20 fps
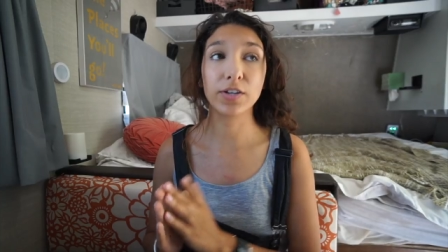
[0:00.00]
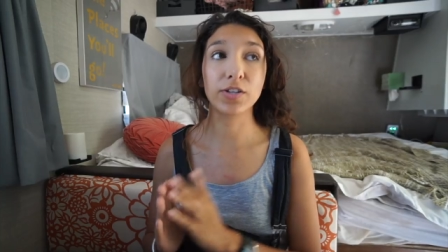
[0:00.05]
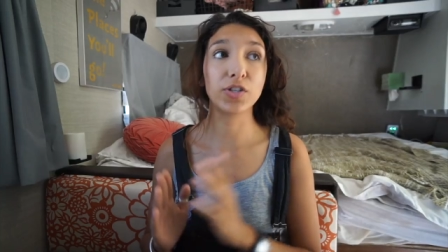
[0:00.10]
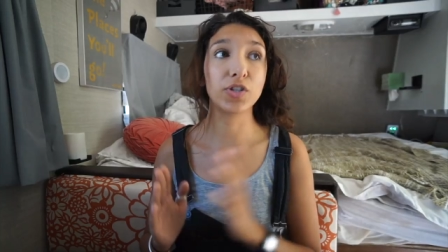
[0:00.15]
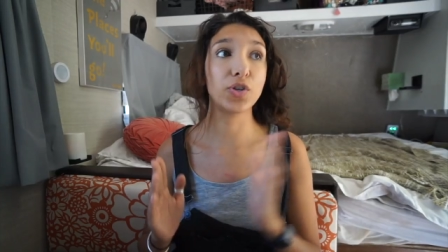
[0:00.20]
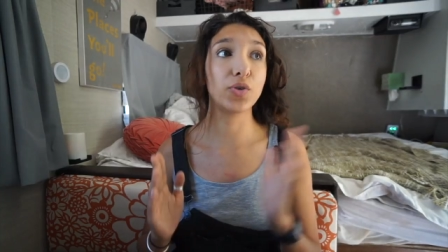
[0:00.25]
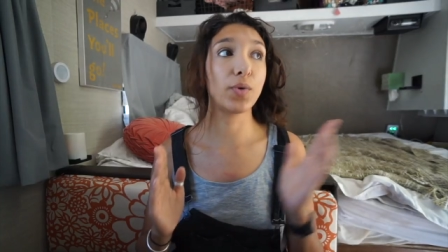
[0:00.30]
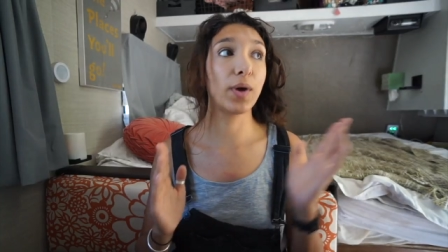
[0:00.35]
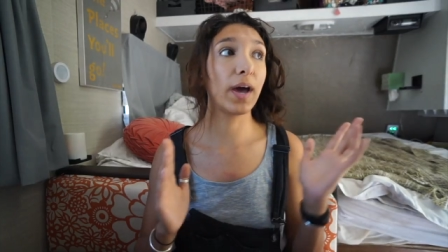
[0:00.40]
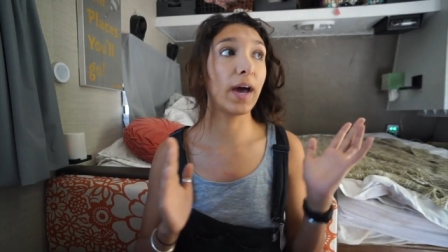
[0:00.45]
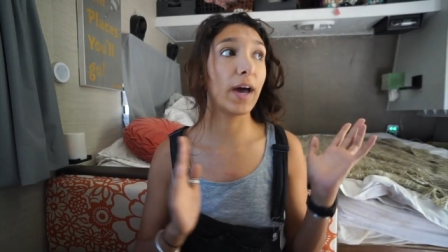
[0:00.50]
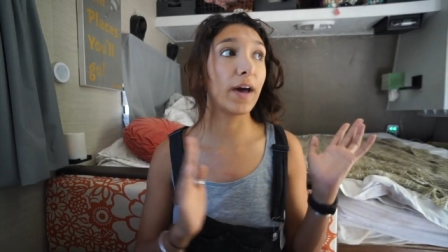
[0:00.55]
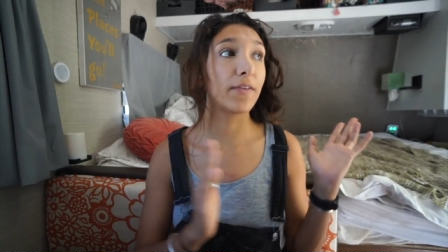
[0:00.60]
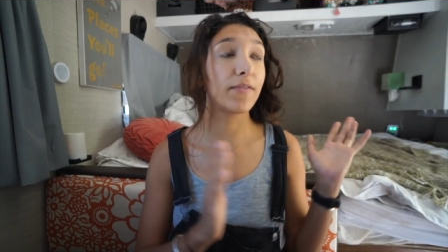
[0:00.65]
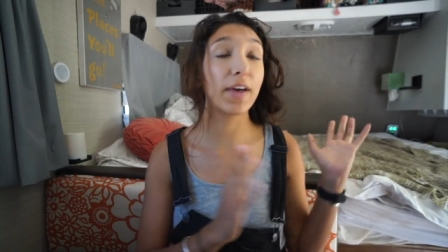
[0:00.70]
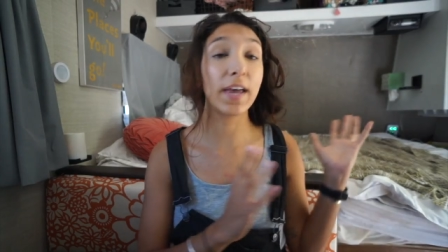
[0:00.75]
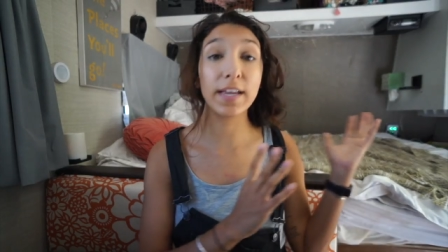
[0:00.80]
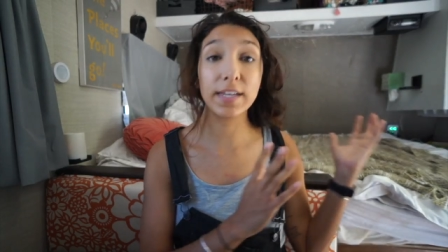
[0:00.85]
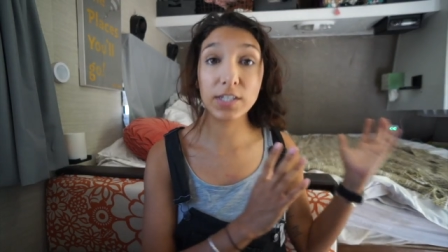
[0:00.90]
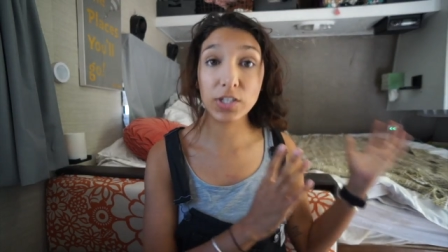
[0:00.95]
Do you have
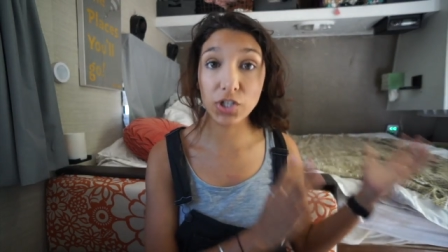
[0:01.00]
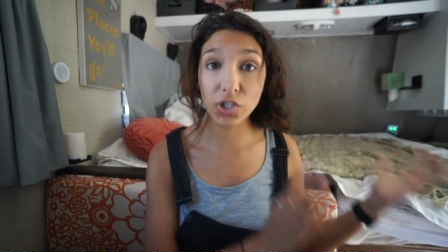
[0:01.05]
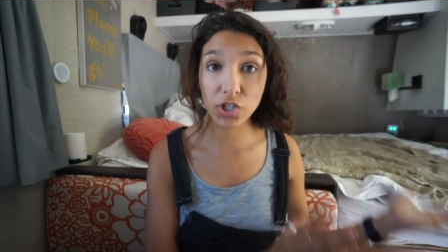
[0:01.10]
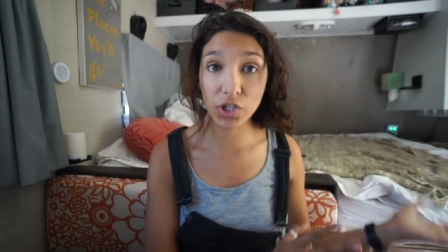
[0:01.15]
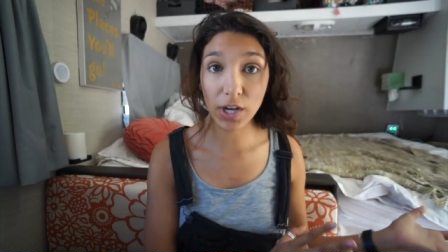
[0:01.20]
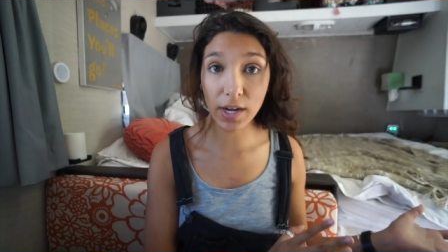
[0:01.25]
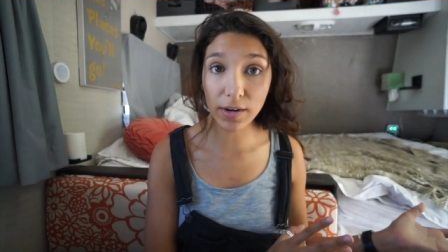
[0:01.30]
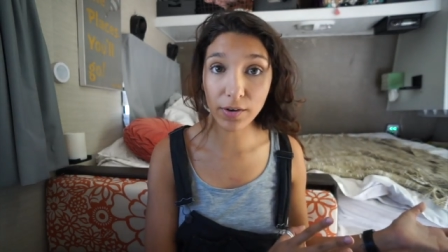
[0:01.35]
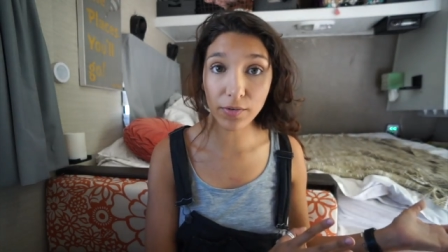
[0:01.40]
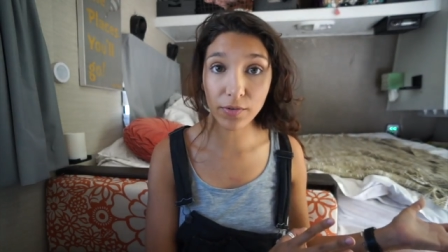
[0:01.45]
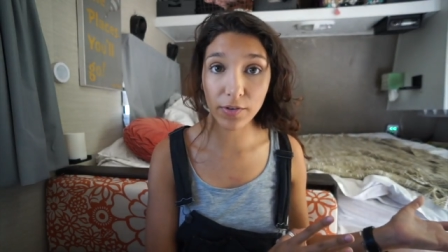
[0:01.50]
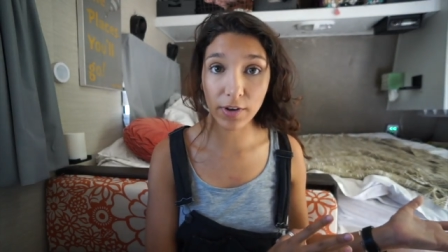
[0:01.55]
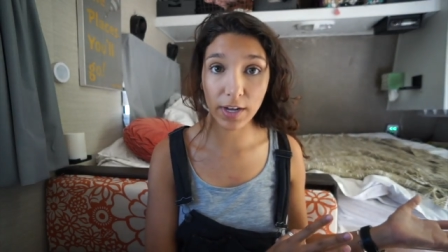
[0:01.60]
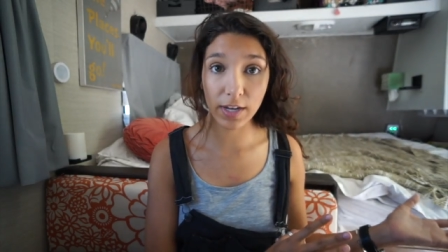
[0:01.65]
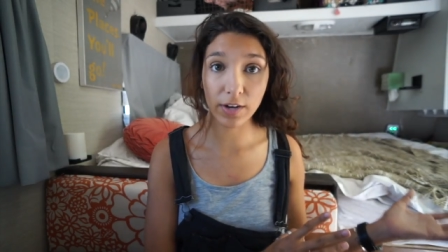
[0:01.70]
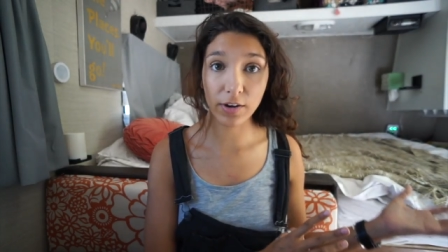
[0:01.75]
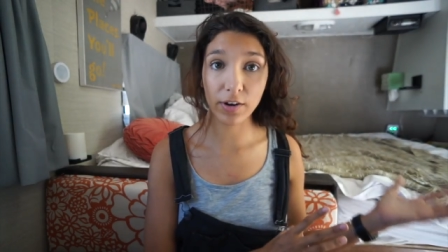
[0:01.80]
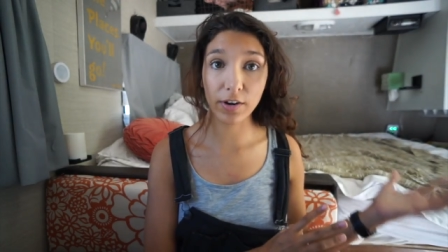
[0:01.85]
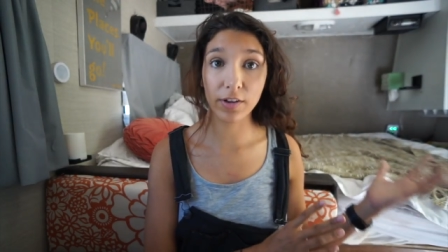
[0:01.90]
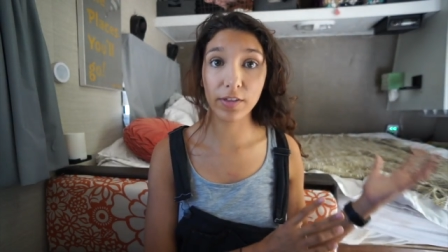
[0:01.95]
a
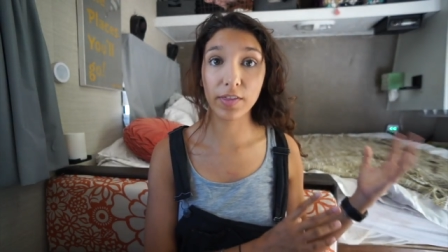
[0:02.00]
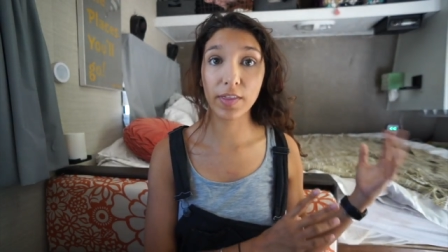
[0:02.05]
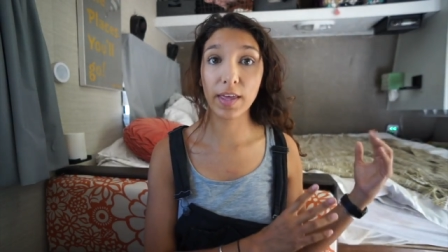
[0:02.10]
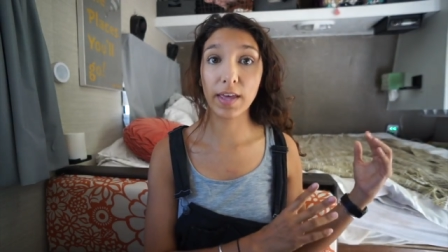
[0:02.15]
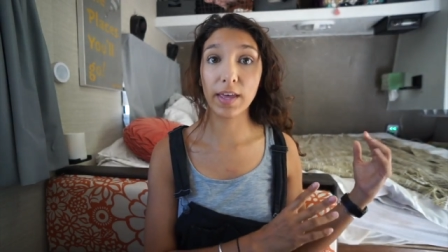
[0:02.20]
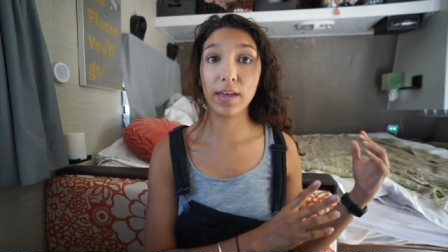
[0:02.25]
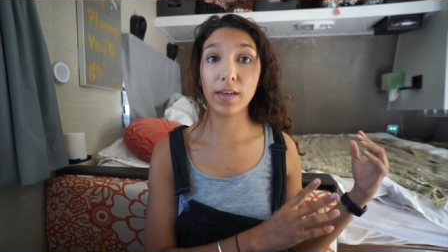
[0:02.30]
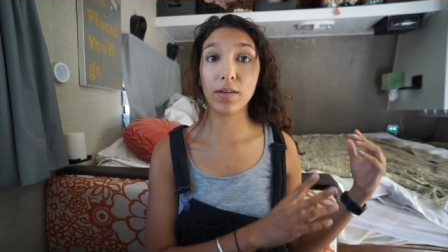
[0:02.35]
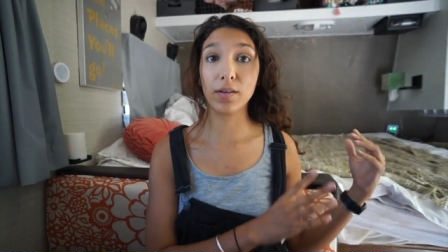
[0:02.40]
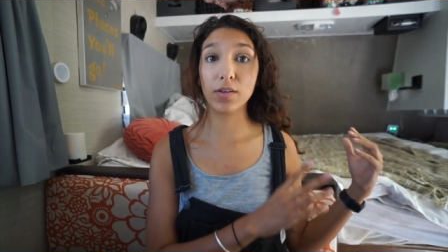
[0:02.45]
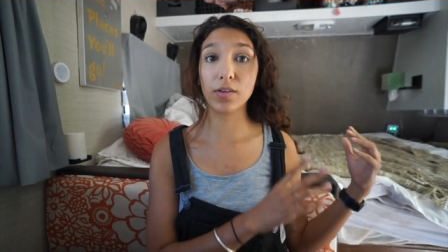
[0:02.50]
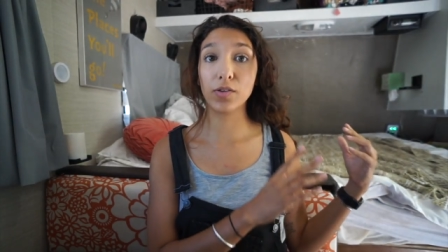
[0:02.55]
generator that